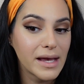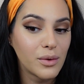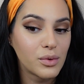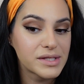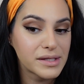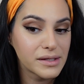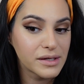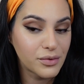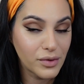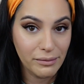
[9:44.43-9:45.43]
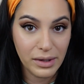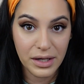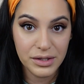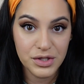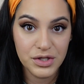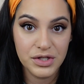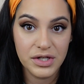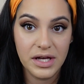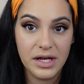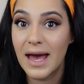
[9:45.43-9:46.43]
it was the cream blush
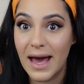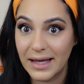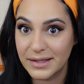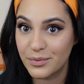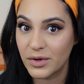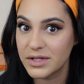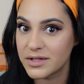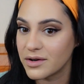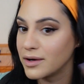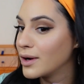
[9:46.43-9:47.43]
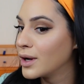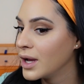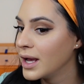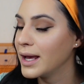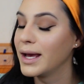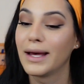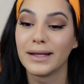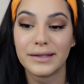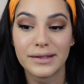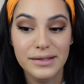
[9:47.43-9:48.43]
and the bronzer,
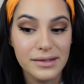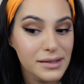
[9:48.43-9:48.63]
and